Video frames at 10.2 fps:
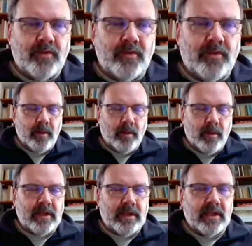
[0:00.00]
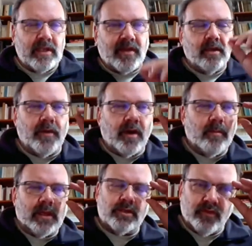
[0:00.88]
comment. Thank you very
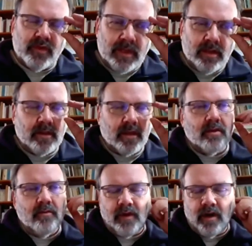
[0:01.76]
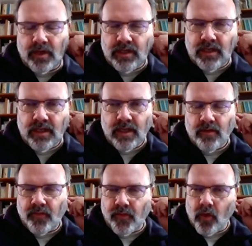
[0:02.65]
much, Rémy. Thank you very much
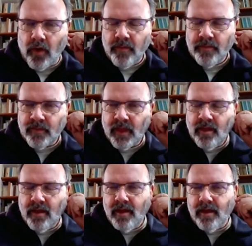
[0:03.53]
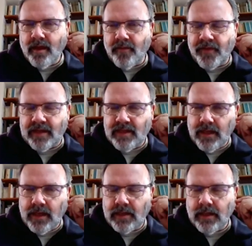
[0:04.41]
indeed for a
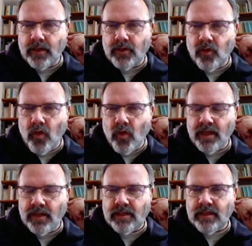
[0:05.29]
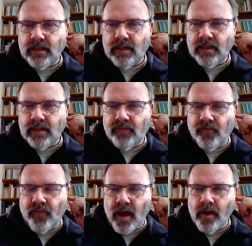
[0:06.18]
fascinating book.
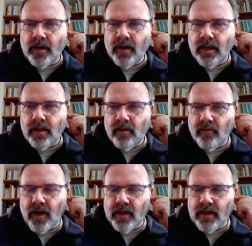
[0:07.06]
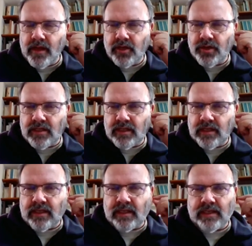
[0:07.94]
It's very, very
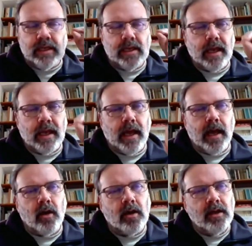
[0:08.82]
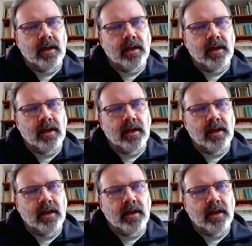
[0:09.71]
interesting to see how